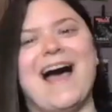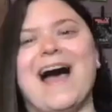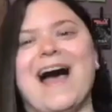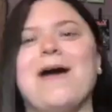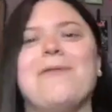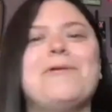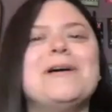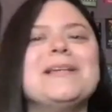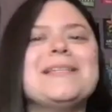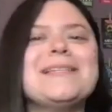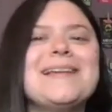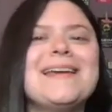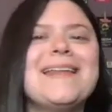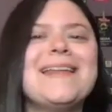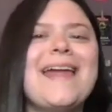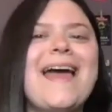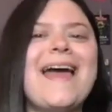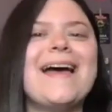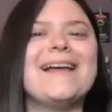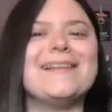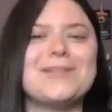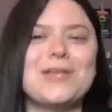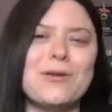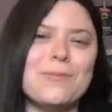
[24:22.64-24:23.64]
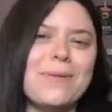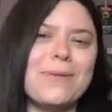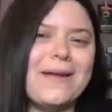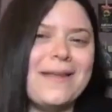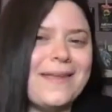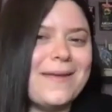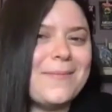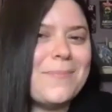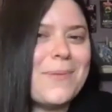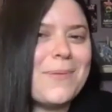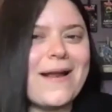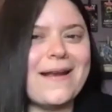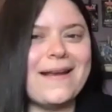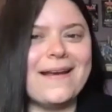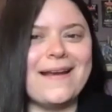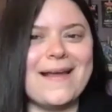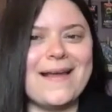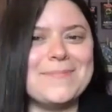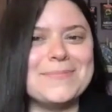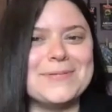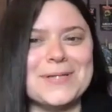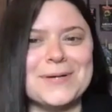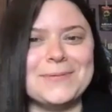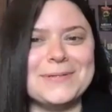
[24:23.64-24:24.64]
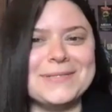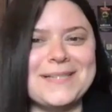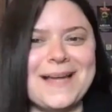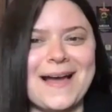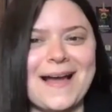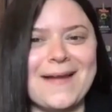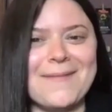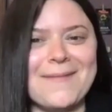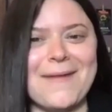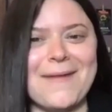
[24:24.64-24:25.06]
I wasn't going to ask you, but you brought it up. So we'll talk